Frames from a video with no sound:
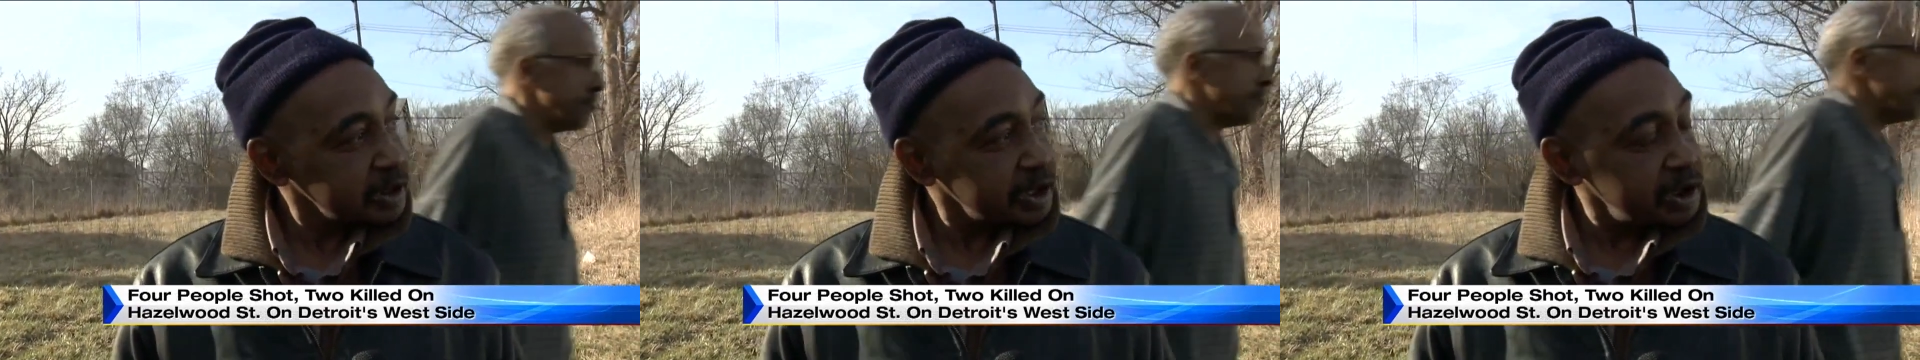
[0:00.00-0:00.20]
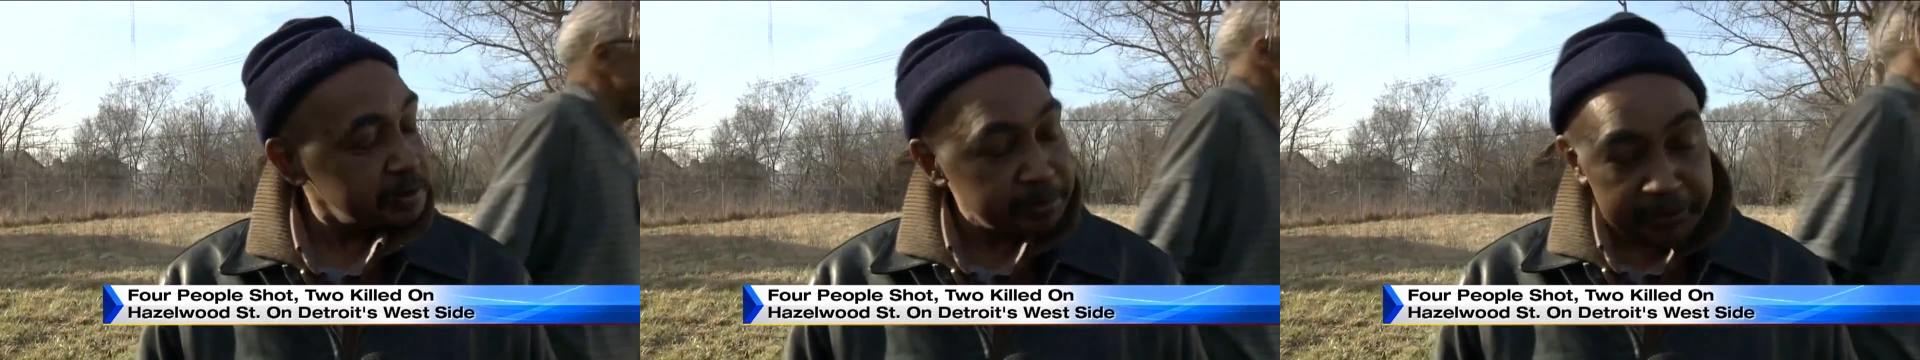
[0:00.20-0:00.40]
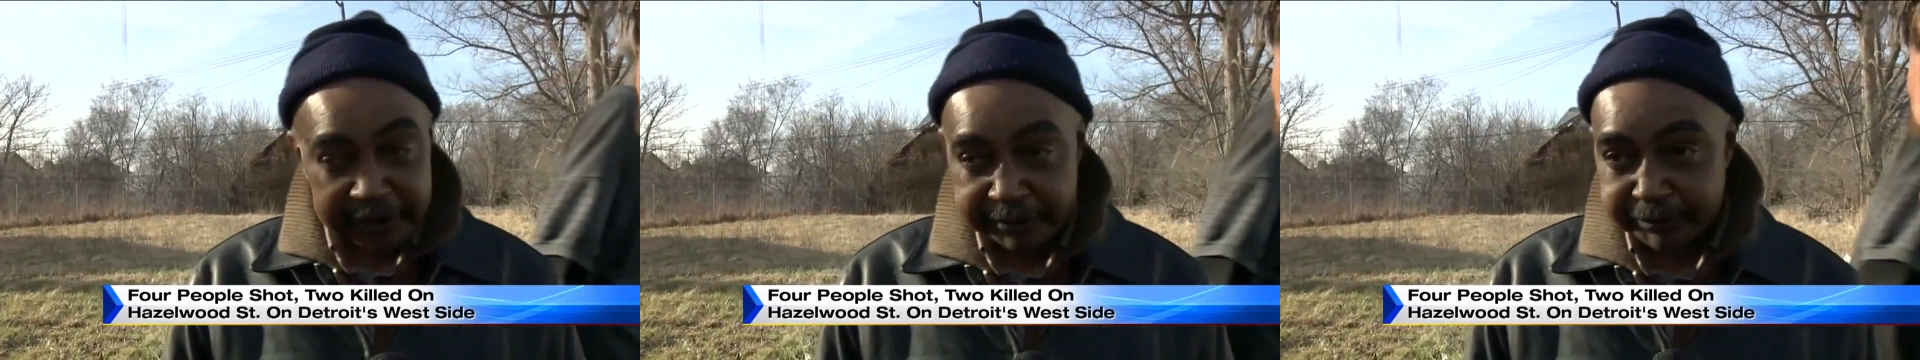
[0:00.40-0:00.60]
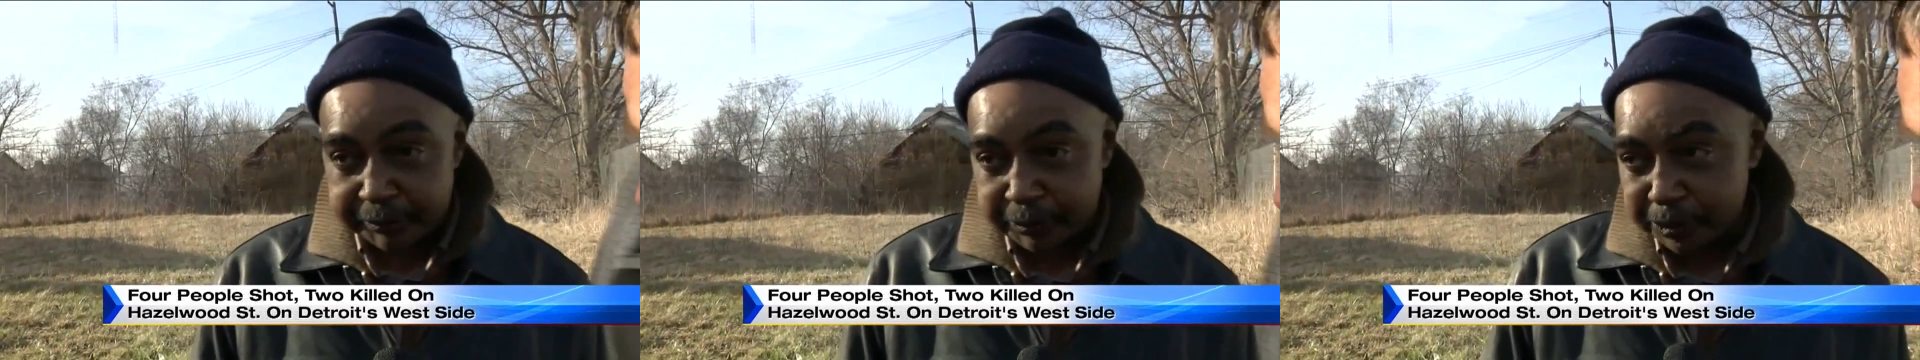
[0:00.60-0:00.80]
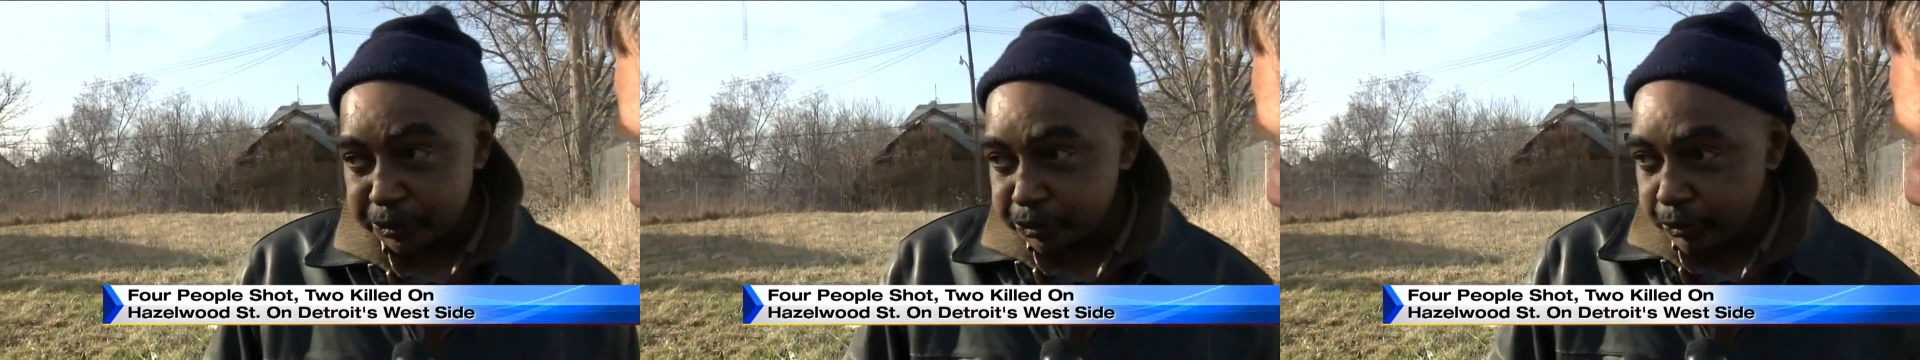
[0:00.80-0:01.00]
eat
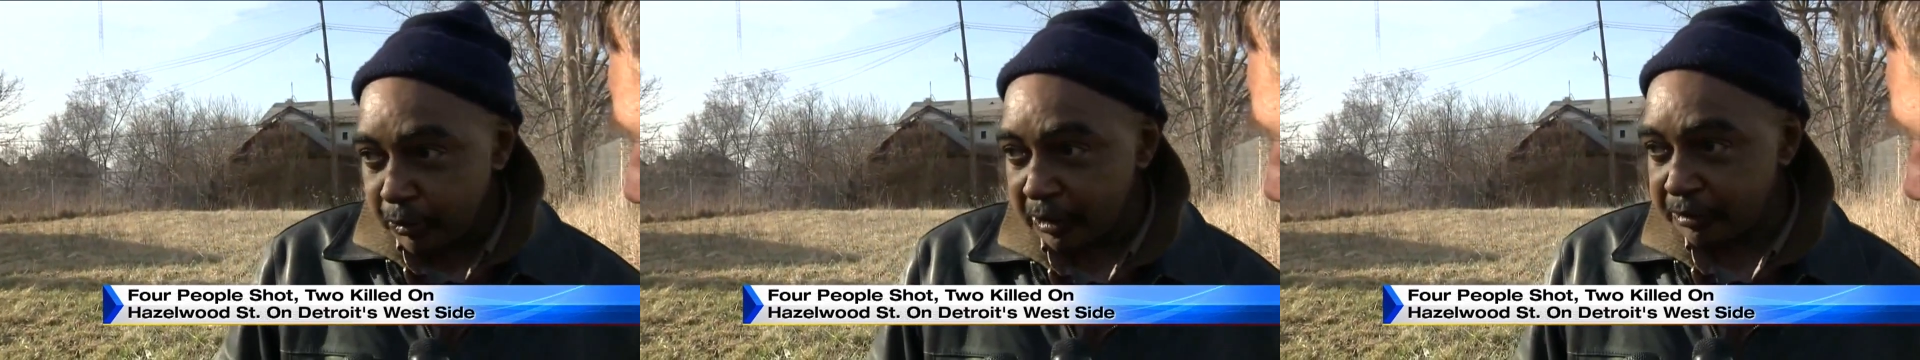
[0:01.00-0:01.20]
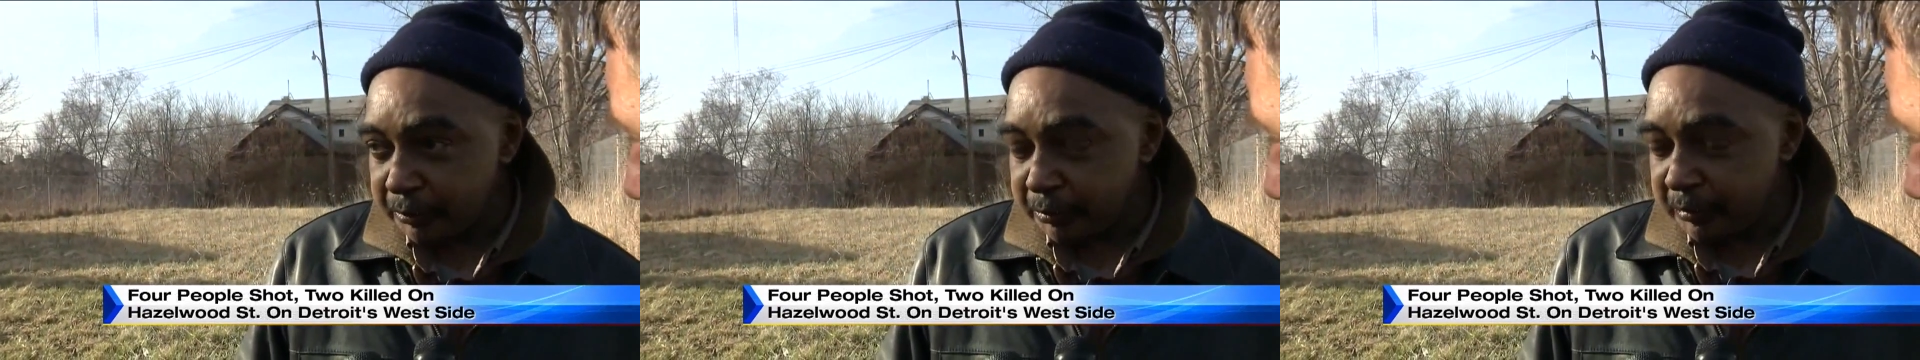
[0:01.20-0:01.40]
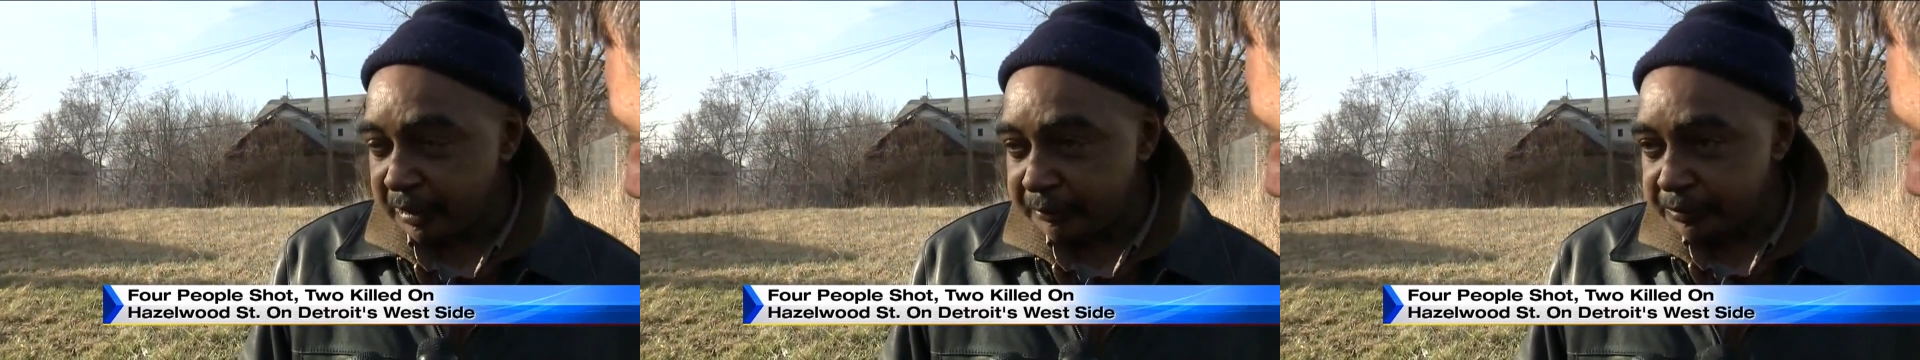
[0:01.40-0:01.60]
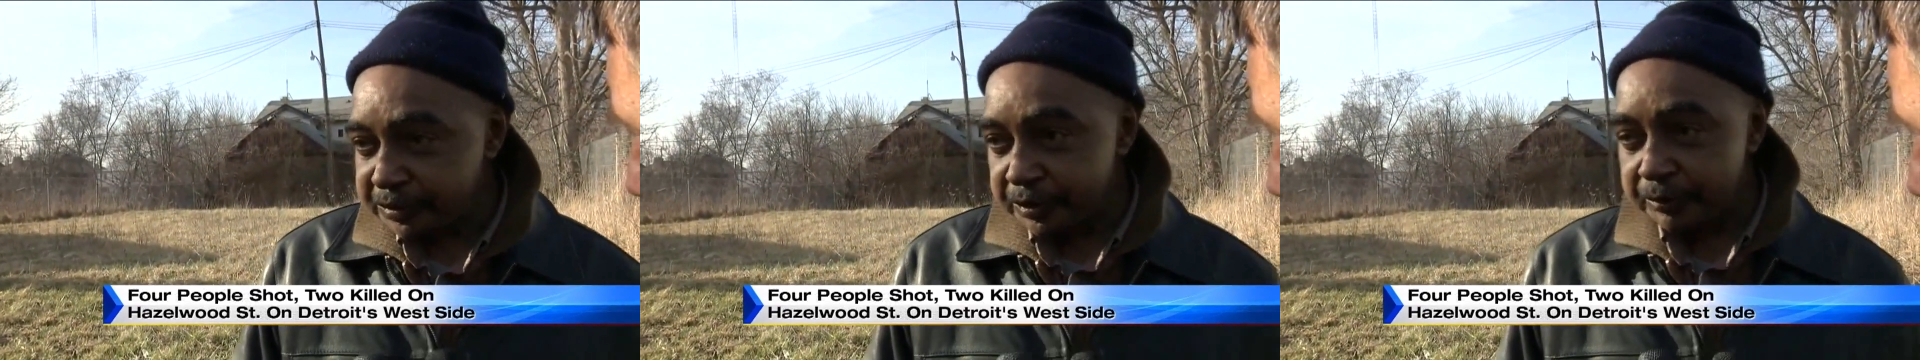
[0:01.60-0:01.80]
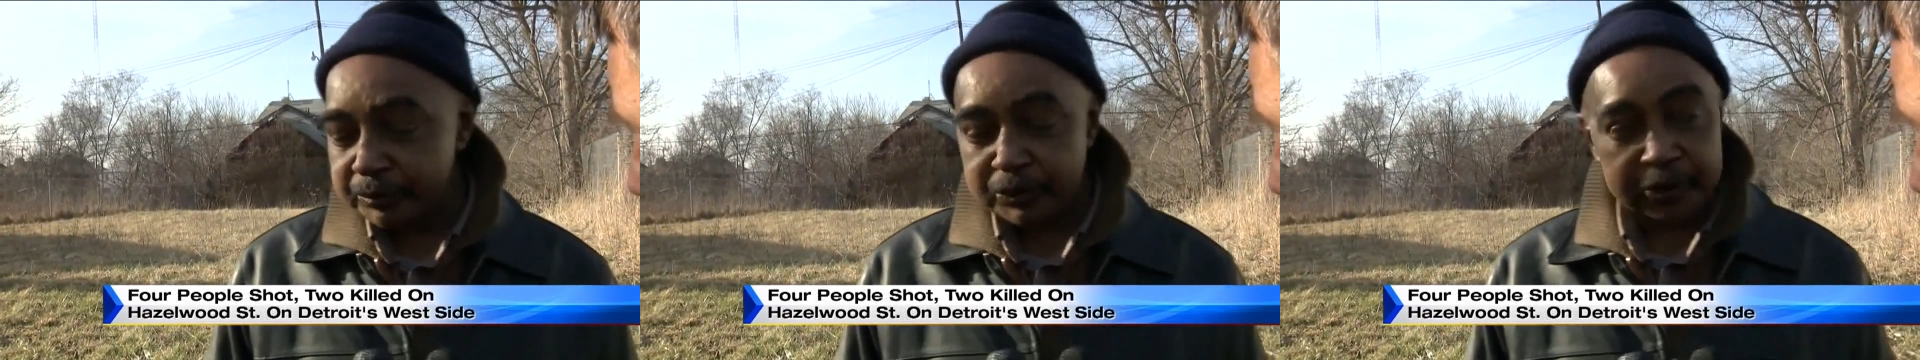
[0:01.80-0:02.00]
breakfast, used to go out to breakfast
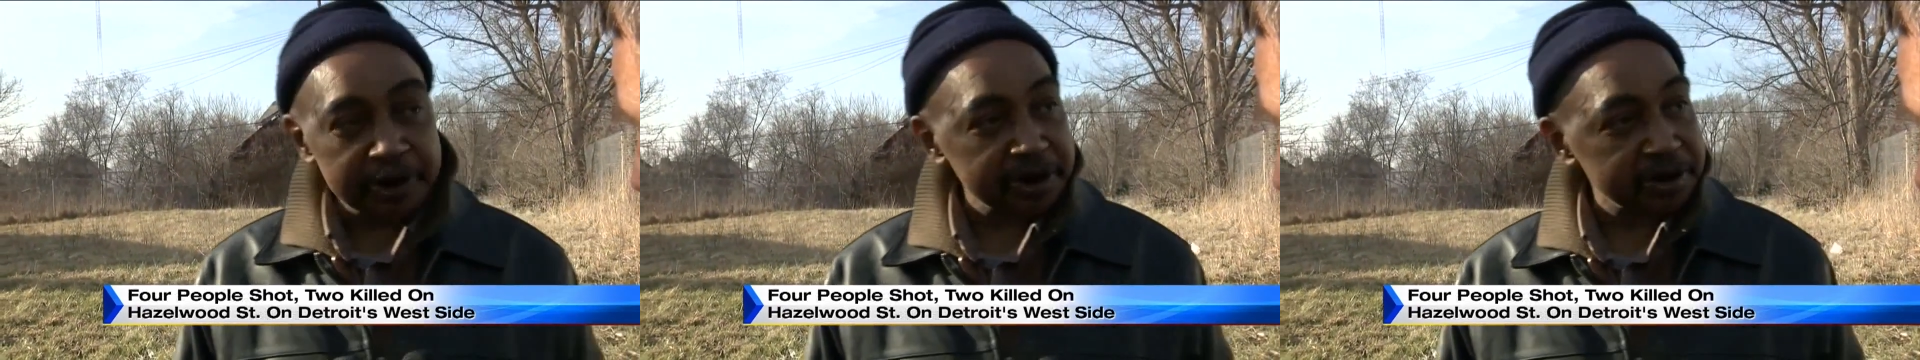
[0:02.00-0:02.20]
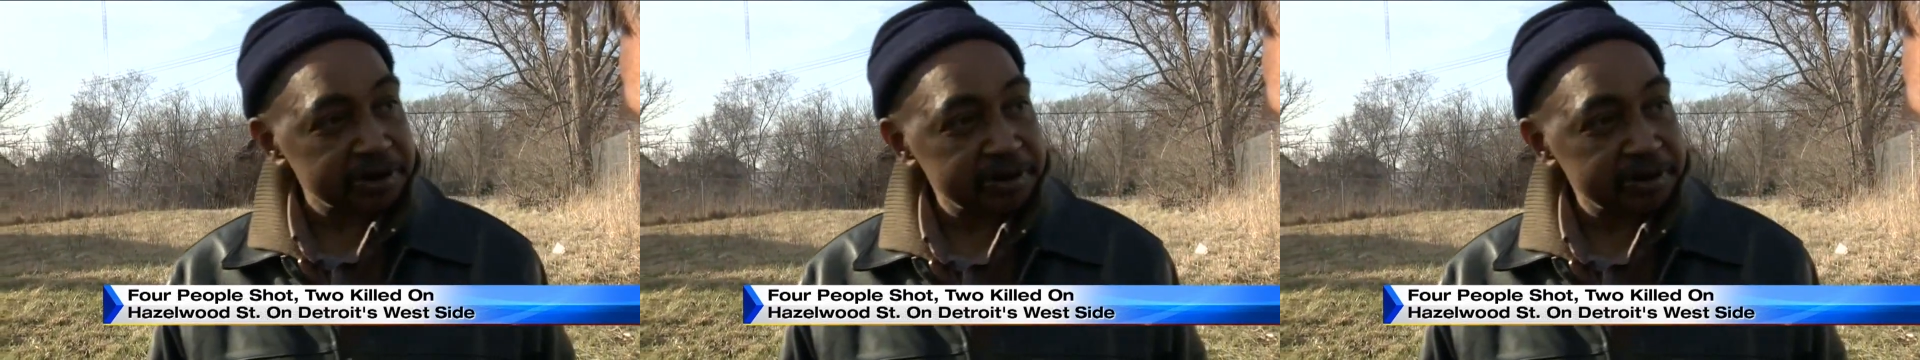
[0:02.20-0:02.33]
in the morning.